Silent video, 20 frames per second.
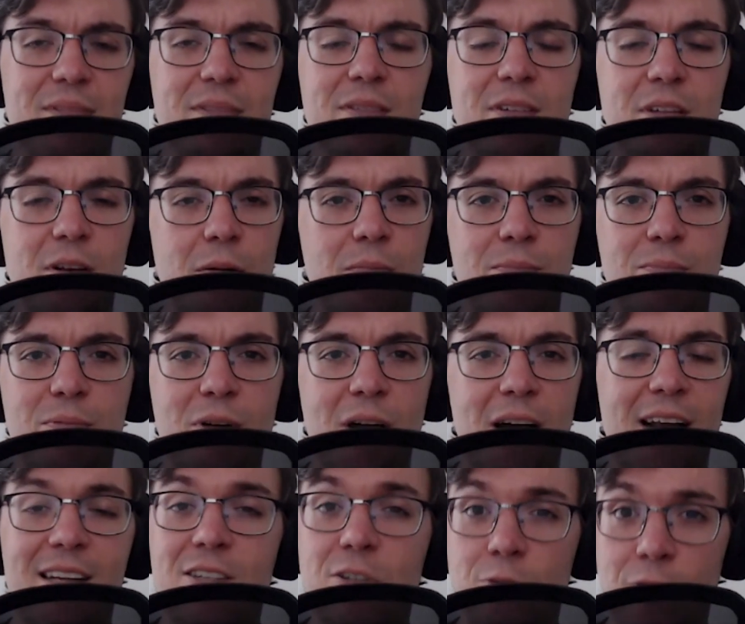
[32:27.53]
you know,
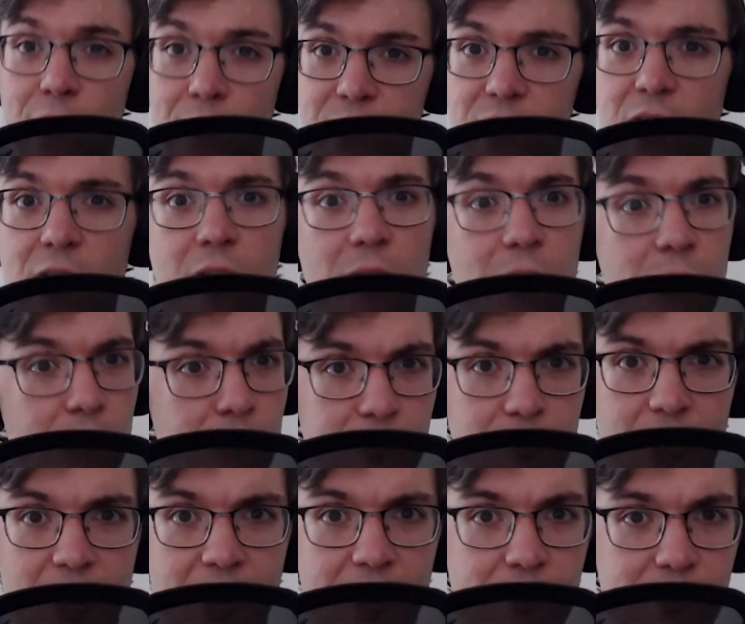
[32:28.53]
products, crypto,
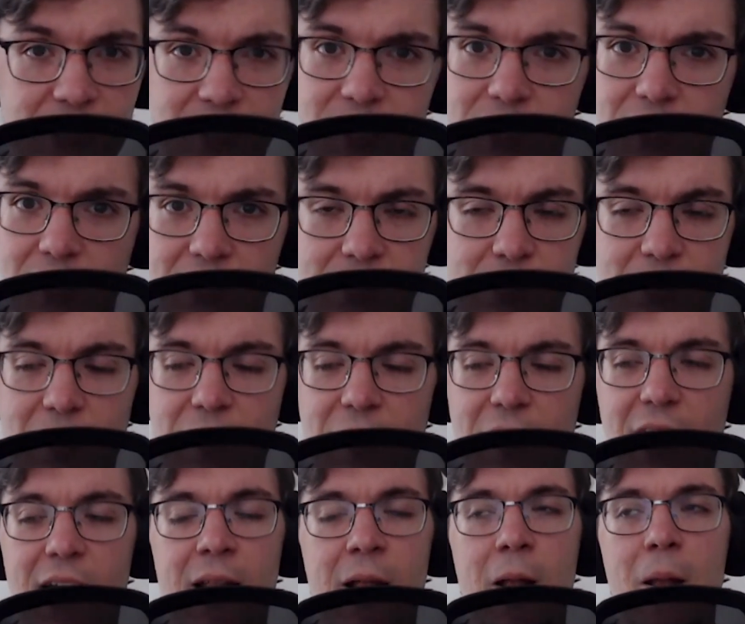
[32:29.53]
right? We just talked about
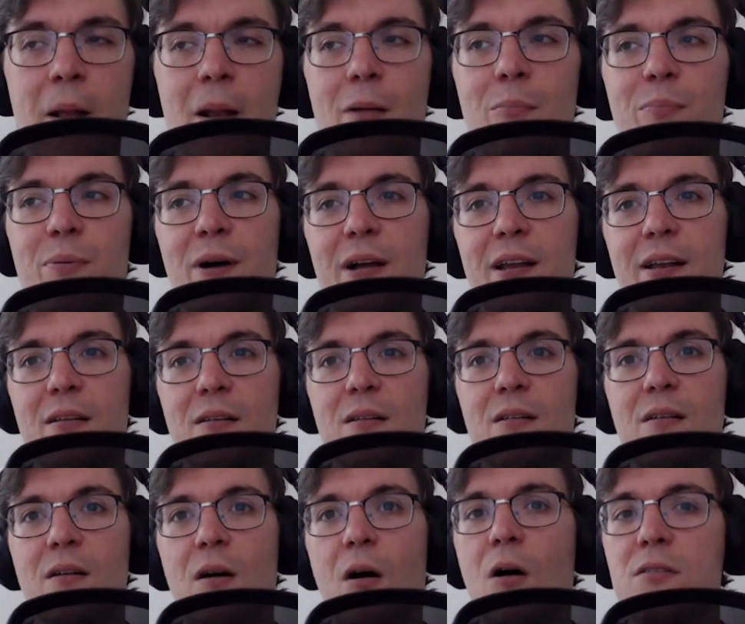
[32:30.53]
that. But
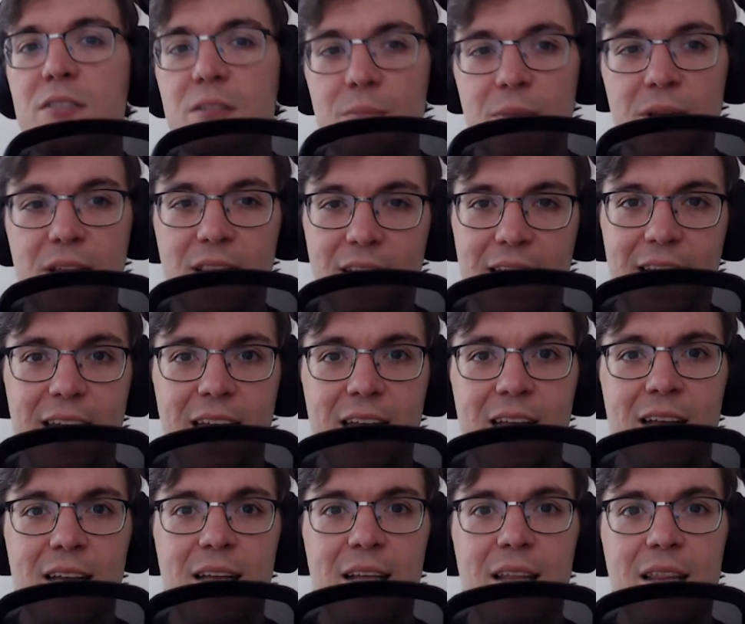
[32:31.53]

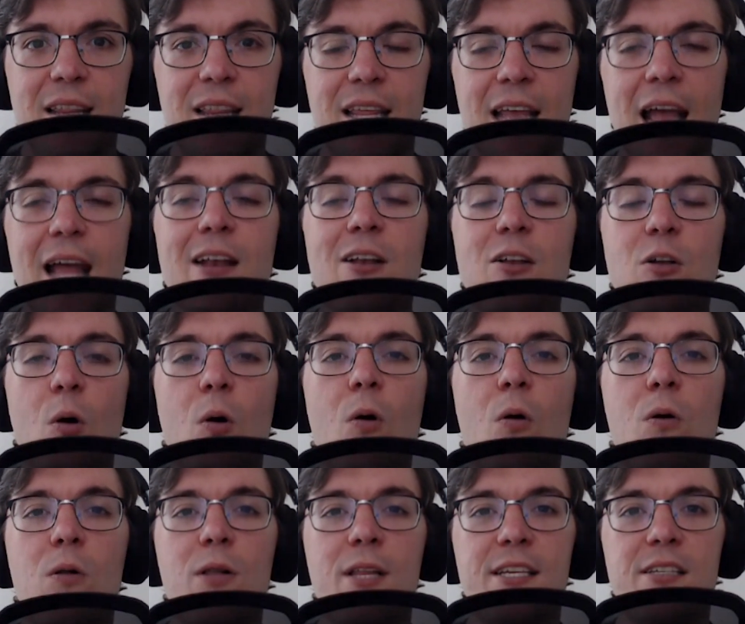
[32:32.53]
ultimately, the end
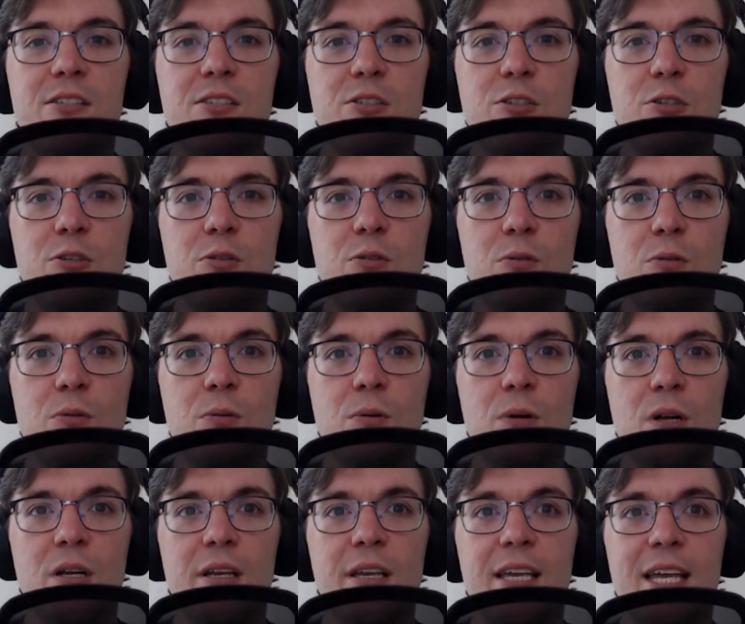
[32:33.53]
goal is to
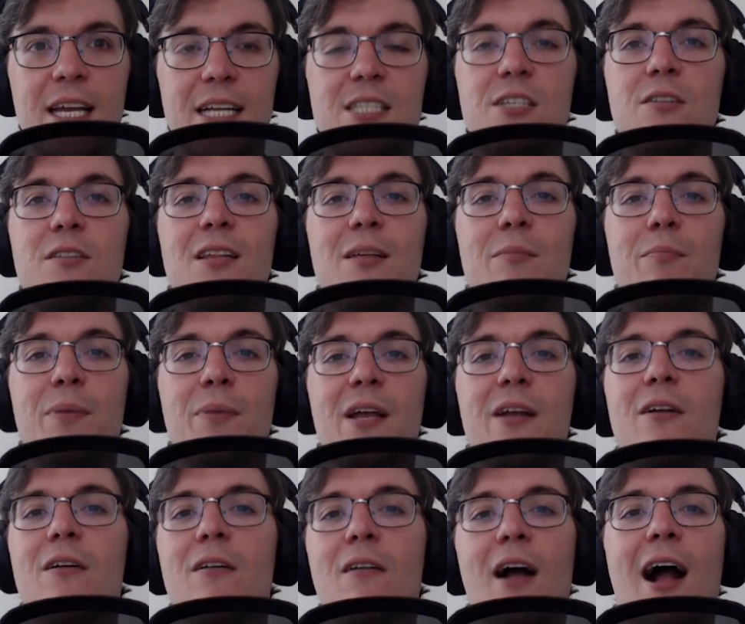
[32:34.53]
get to the
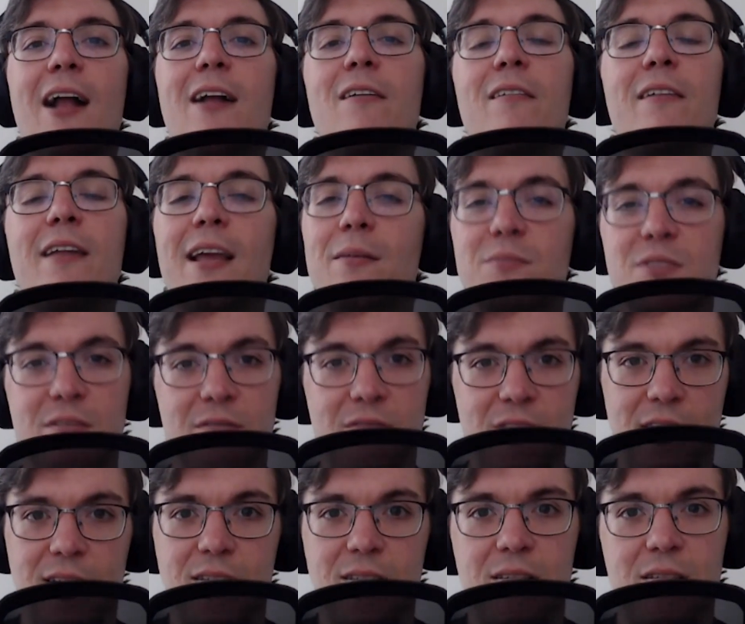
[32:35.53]
bigger, higher names of
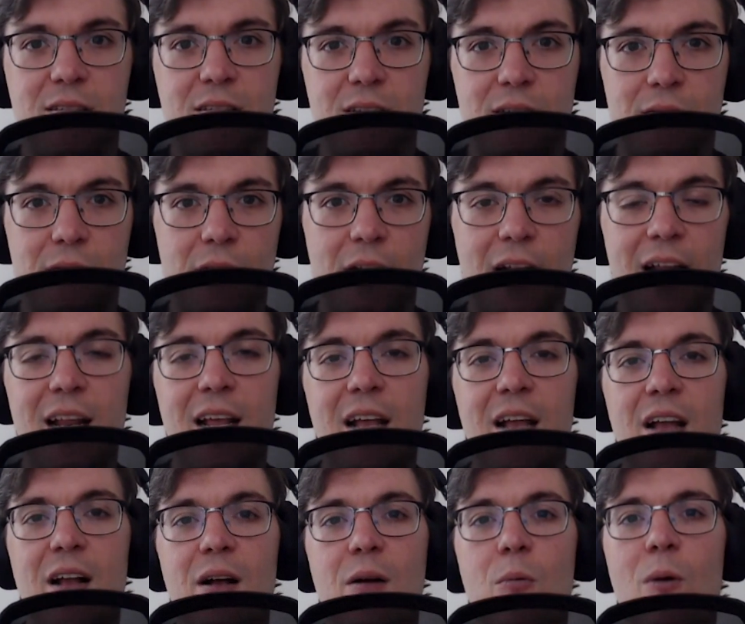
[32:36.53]
this, right?
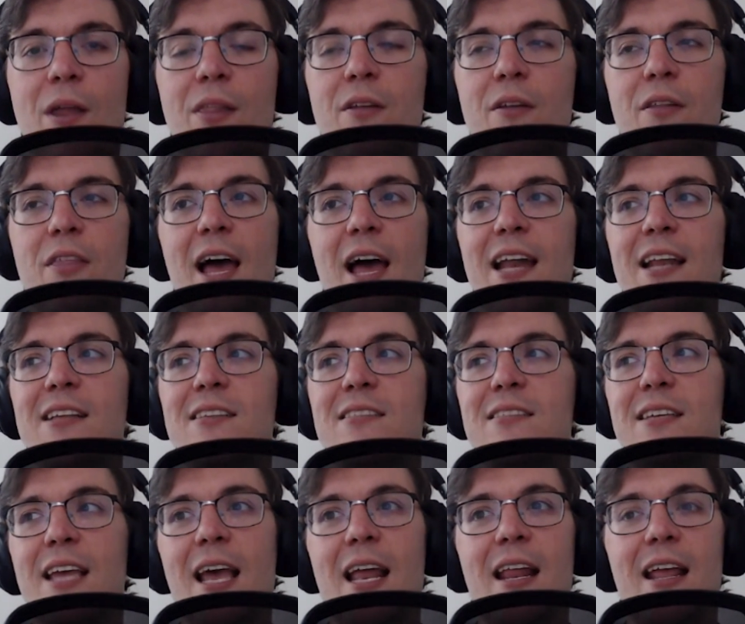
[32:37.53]
Whether that is
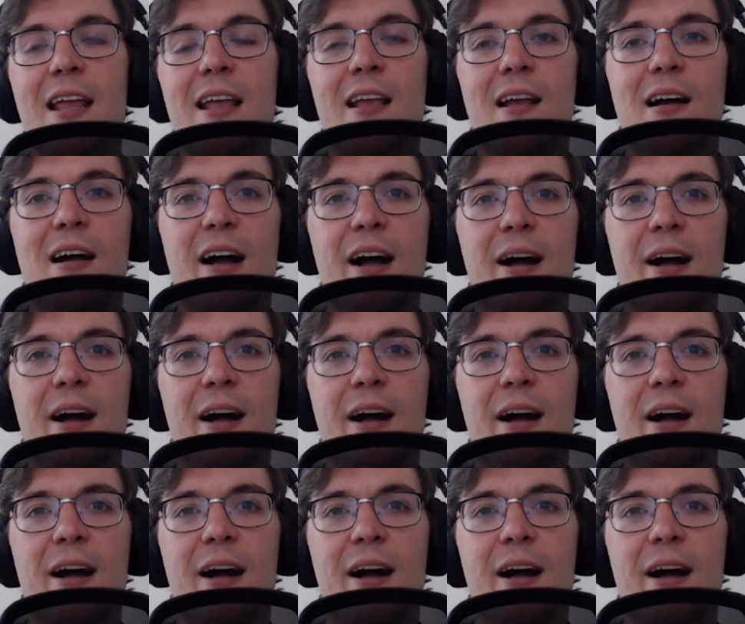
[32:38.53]
getting,